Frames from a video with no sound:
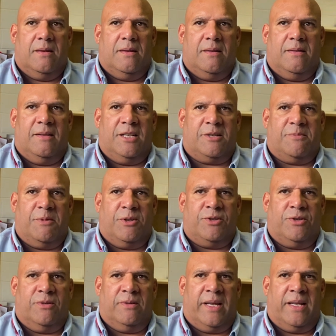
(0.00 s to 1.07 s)
This
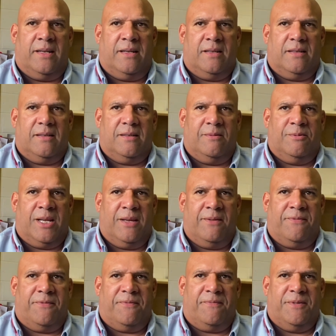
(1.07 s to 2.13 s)
module then will give
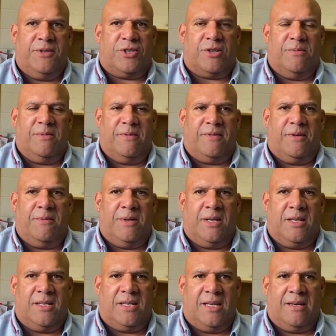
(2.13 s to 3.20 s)
some of you an
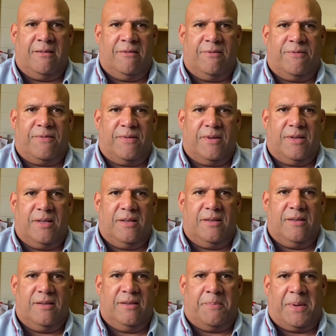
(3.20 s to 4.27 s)
idea of
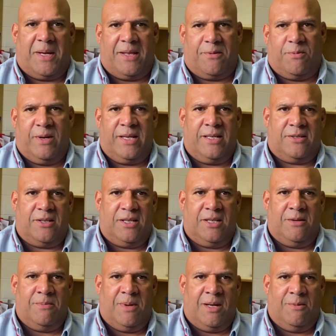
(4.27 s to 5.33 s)
the pathways that
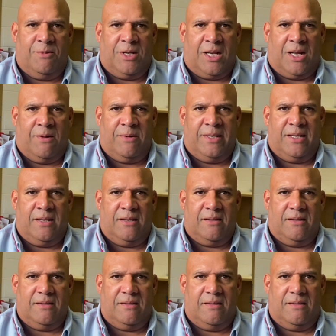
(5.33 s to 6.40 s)
you might want to go and
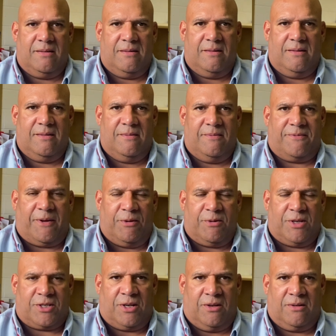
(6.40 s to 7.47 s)

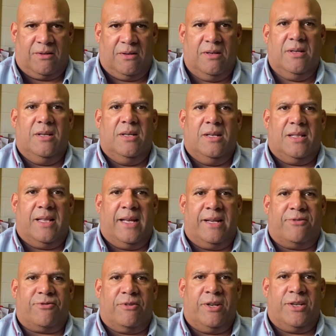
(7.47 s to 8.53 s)
focus on
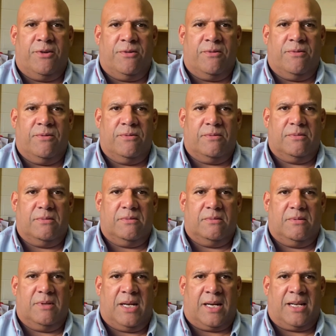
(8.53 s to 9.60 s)
later on in your
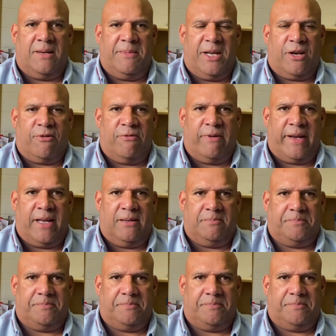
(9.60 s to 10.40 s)
academic career.